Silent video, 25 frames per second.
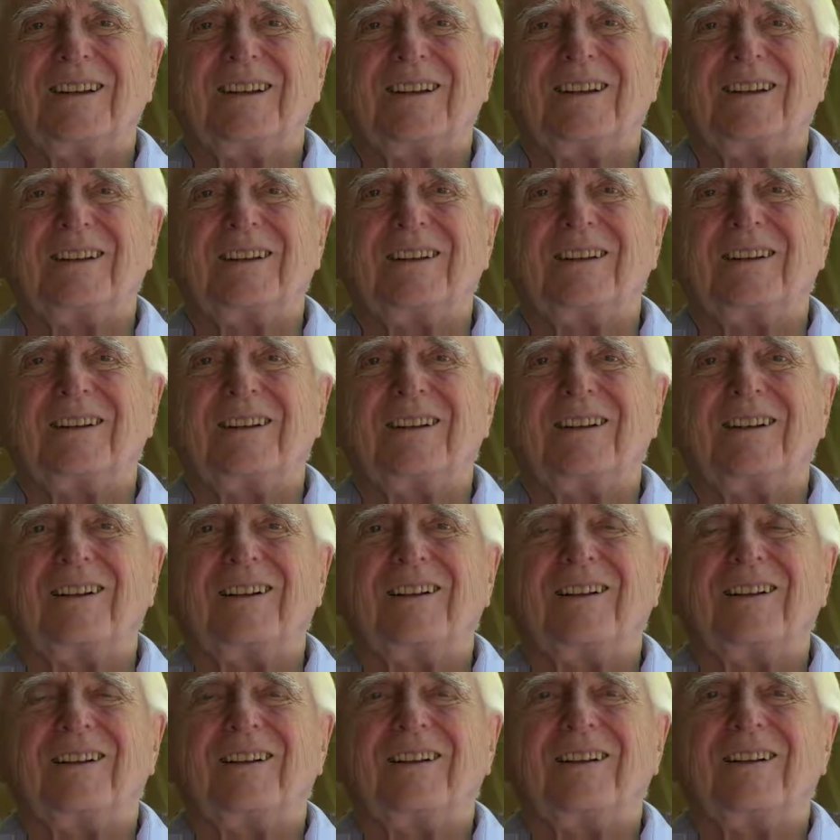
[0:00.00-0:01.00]
and
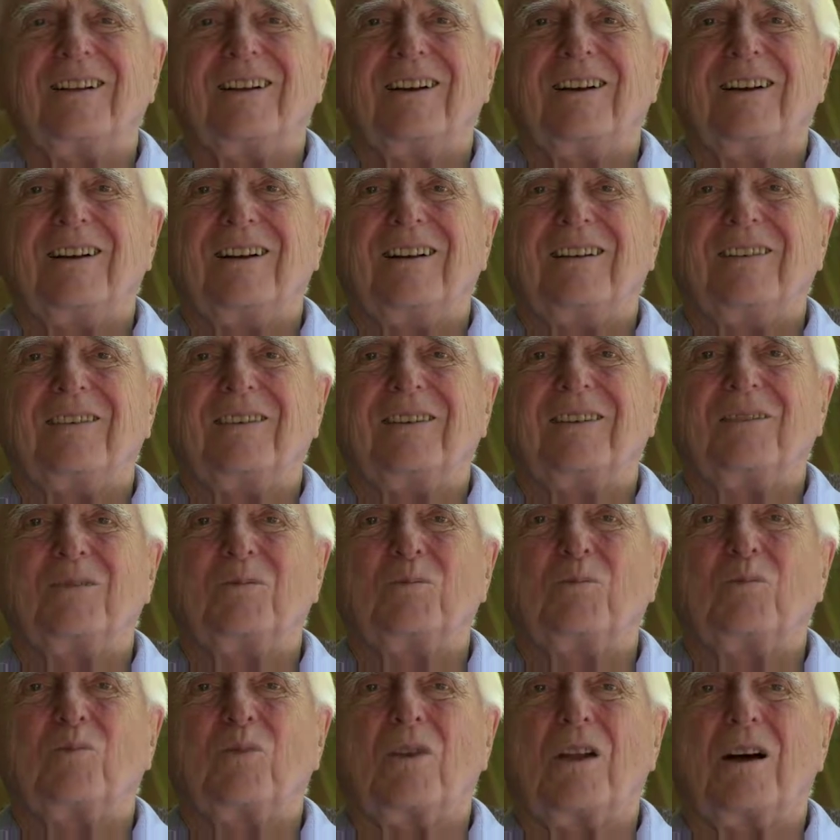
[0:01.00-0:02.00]

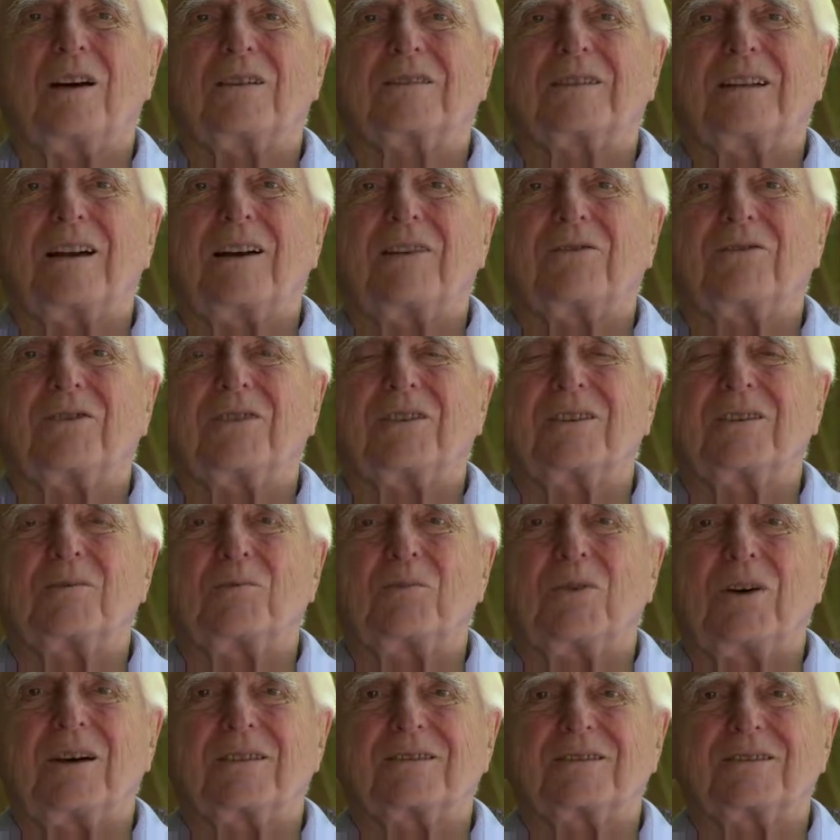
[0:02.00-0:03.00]
blocked out the
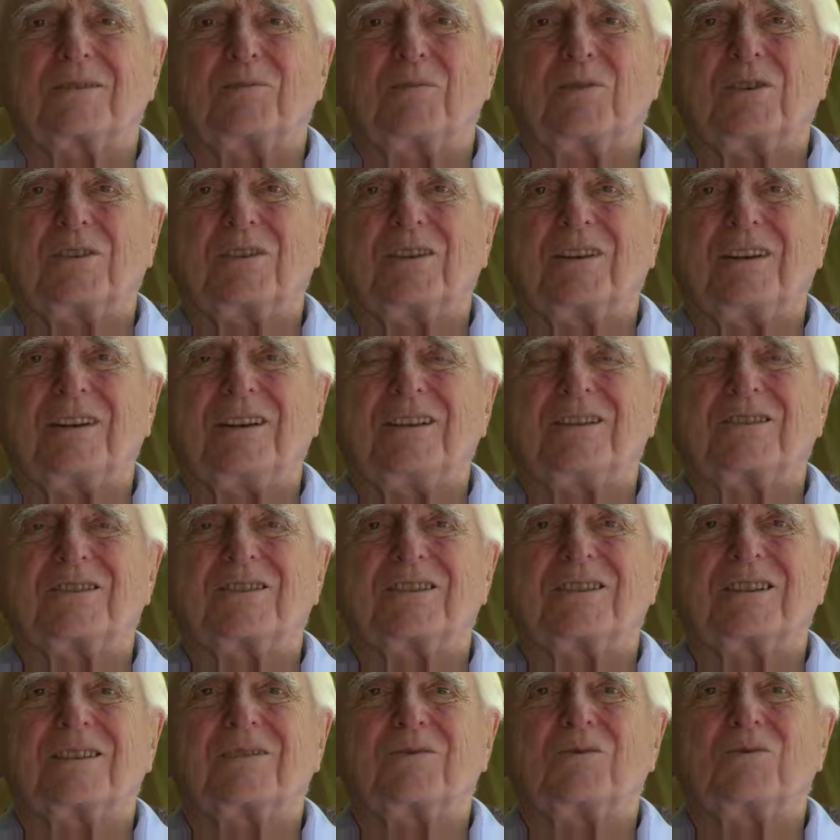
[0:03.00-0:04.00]

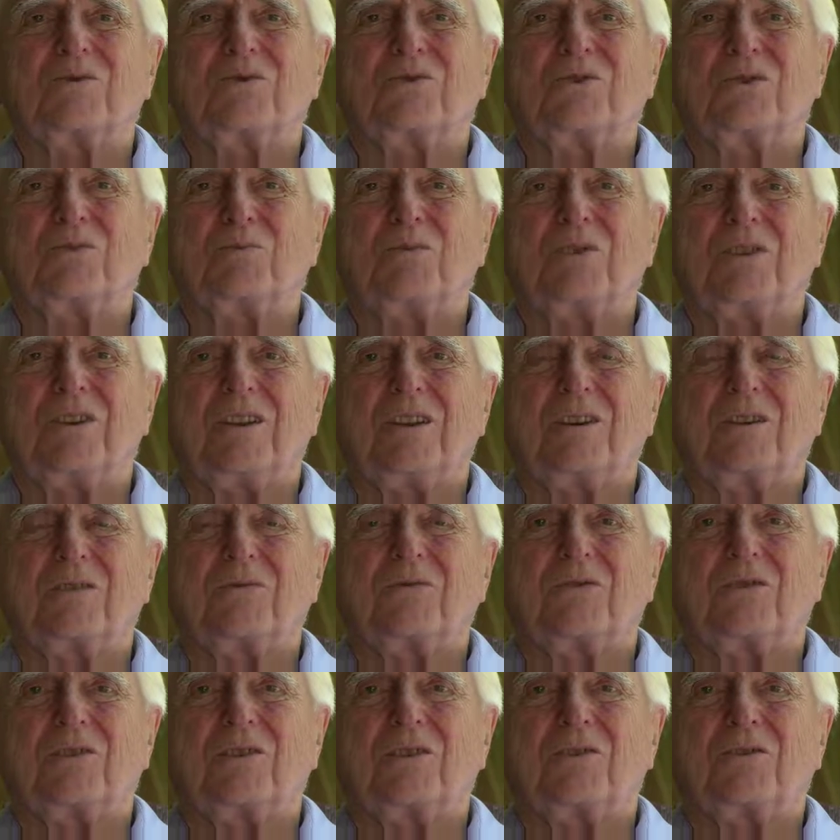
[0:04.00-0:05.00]
possibilities that should be there
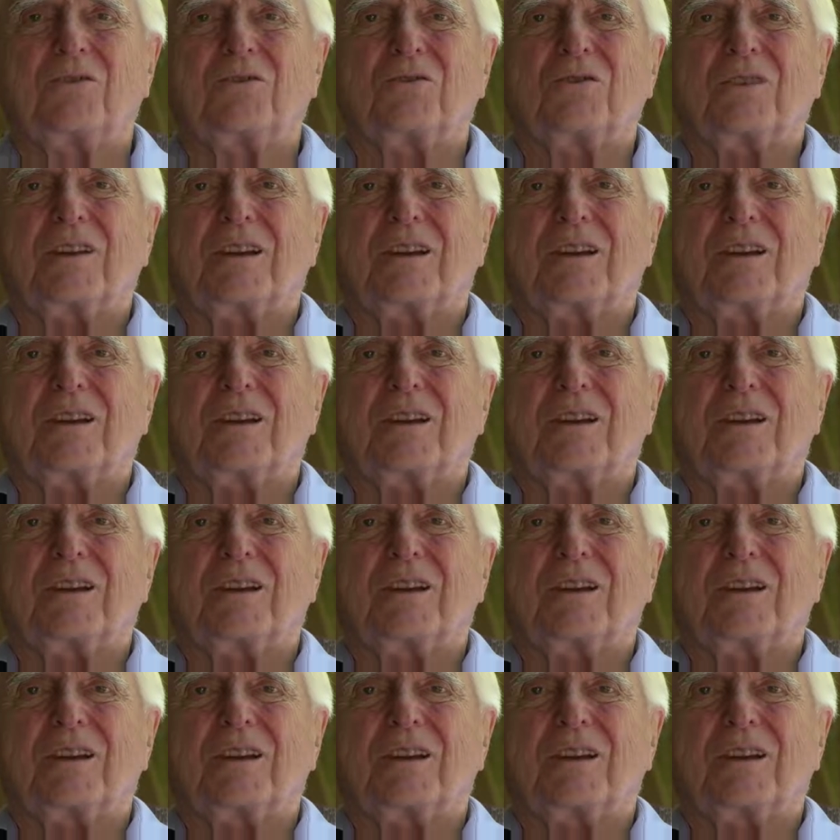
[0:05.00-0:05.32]
for other